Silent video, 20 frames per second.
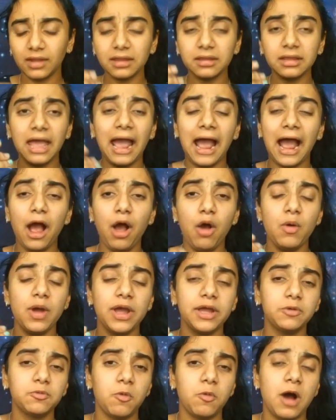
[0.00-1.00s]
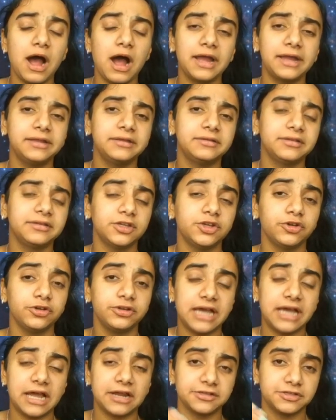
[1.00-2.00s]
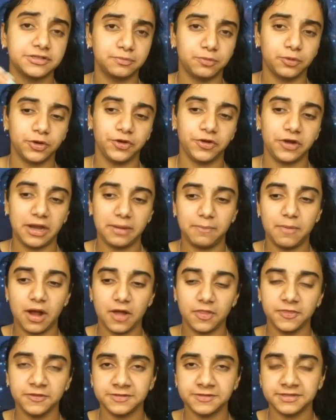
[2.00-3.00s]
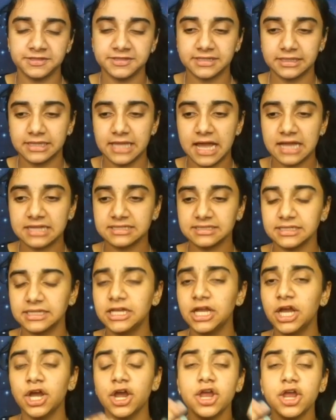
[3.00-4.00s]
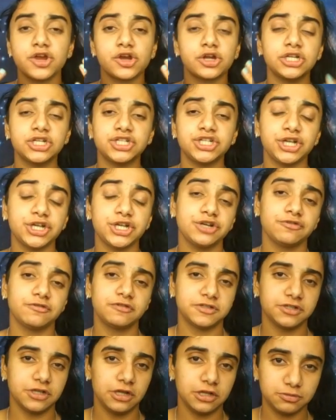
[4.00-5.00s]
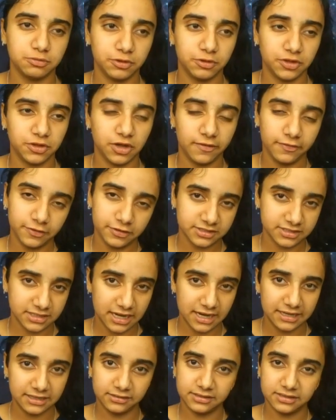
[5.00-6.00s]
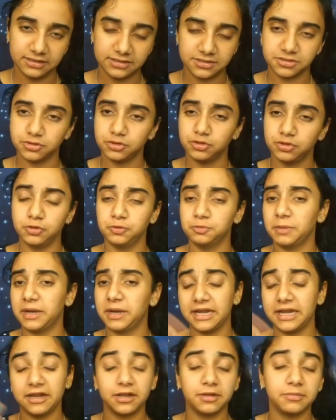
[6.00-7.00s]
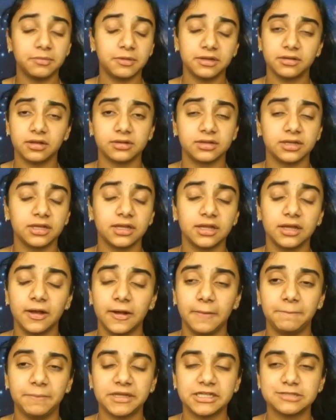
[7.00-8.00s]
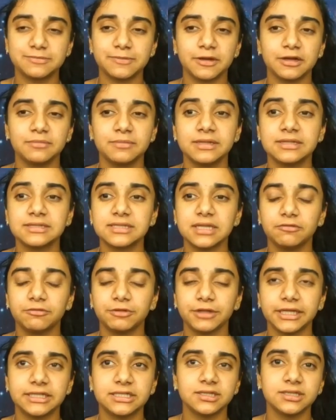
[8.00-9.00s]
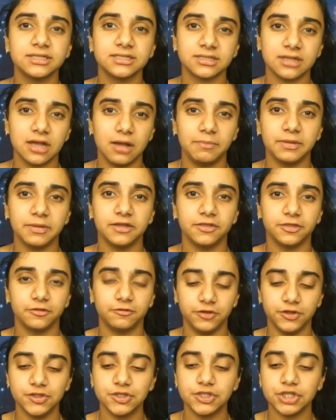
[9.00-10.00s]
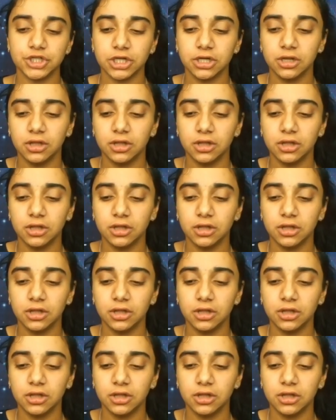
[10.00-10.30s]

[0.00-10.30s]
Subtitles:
how and why did your data support your hypothesis. And lastly, you're going to share your results with other scientists who might end up conducting experiments related to this topic in the future.